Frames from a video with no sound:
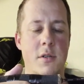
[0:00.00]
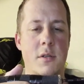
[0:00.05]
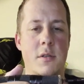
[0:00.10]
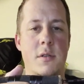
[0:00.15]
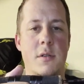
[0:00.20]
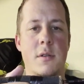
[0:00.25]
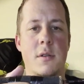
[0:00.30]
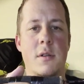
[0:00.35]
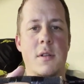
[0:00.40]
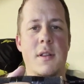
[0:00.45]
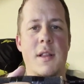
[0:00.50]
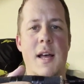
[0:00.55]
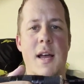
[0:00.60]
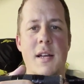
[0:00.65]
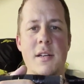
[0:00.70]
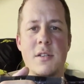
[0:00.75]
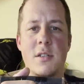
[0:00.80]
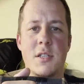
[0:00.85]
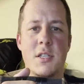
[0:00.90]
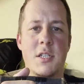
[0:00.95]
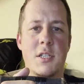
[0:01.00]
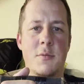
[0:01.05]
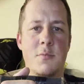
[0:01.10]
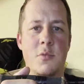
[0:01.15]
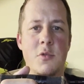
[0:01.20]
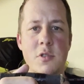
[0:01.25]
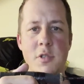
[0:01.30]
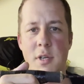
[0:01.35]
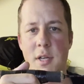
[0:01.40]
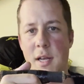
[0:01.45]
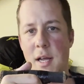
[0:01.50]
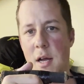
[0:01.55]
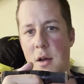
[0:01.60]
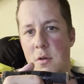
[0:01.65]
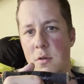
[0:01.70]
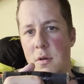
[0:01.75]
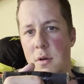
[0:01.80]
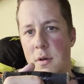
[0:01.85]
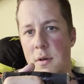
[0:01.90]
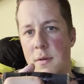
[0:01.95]
the line just spooling out.
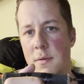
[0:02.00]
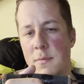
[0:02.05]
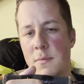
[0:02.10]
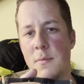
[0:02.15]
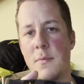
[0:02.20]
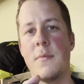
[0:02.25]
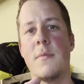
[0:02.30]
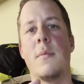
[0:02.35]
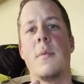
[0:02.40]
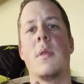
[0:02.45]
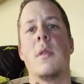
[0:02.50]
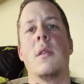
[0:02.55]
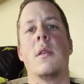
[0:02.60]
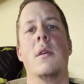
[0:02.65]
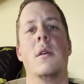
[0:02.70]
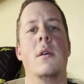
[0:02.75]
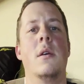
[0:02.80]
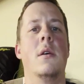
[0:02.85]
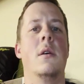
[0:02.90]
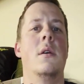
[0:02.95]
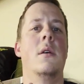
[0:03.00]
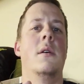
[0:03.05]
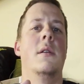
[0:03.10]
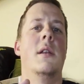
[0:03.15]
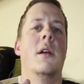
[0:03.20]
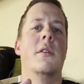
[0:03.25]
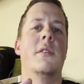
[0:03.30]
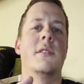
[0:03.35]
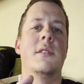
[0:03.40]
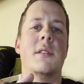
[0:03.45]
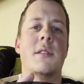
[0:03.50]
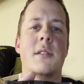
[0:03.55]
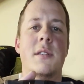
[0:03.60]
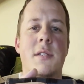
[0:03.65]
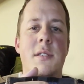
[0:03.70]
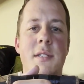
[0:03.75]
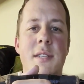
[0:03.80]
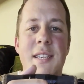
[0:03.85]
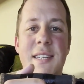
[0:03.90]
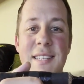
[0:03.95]
Now this is a
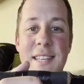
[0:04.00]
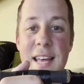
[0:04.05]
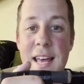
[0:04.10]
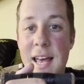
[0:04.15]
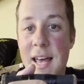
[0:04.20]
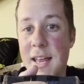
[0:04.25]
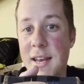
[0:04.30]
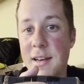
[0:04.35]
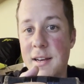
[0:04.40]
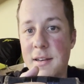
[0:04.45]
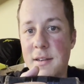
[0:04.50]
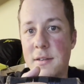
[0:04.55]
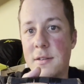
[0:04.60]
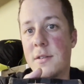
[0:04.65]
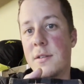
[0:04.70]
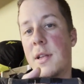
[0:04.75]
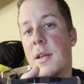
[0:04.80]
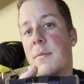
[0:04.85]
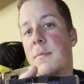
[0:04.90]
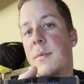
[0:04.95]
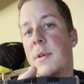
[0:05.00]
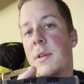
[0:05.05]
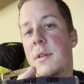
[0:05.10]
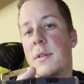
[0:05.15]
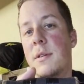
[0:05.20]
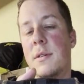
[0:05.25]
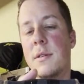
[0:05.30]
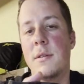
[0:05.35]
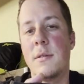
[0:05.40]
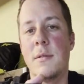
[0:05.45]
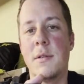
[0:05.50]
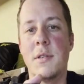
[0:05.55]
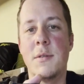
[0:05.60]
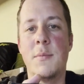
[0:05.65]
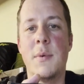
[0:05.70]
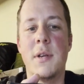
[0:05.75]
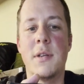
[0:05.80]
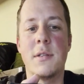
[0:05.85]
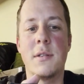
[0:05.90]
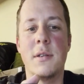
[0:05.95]
C10, so that means it's
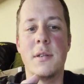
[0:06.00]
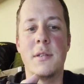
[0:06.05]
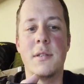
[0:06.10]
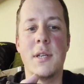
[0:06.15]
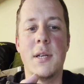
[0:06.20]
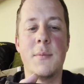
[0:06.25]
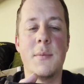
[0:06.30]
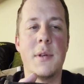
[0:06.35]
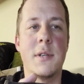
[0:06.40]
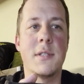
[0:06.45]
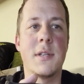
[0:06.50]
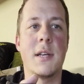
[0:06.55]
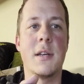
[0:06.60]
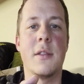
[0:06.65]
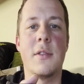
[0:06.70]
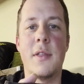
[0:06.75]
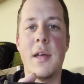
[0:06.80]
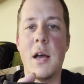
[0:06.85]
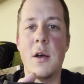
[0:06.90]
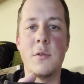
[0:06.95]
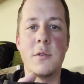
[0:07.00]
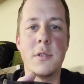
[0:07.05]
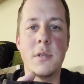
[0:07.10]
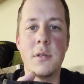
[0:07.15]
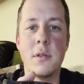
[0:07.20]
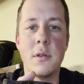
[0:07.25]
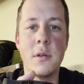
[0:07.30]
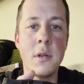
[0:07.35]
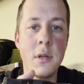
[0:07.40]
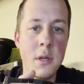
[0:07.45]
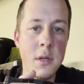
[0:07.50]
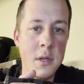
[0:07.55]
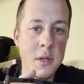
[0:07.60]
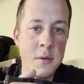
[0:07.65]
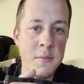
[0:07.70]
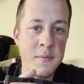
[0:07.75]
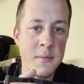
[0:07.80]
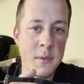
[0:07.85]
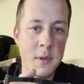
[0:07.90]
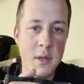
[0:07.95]
basically the same thing as like 1,000.
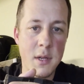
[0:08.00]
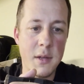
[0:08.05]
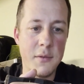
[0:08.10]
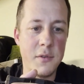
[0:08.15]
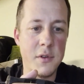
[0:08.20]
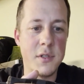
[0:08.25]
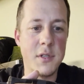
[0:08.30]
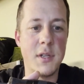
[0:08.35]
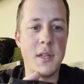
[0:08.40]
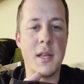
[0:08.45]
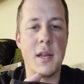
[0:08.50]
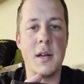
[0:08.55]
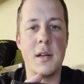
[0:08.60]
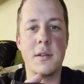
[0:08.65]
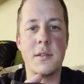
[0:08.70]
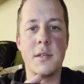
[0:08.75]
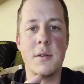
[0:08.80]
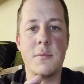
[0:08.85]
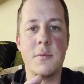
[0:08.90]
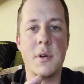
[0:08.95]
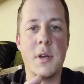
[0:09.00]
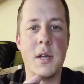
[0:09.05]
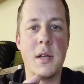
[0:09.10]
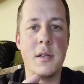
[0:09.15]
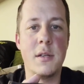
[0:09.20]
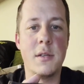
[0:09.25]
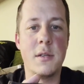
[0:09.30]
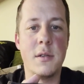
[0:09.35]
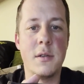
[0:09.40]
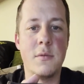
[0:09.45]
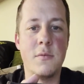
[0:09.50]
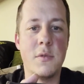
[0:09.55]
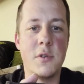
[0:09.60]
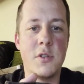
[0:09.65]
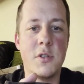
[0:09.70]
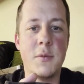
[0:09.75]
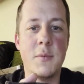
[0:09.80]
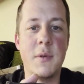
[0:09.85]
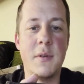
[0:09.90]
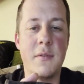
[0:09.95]
If you see that on some rods, which should
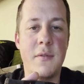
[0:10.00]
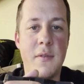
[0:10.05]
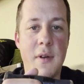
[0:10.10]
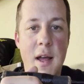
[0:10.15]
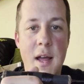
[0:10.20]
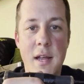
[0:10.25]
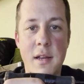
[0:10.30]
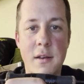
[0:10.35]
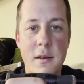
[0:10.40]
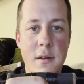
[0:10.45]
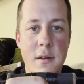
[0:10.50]
be fine,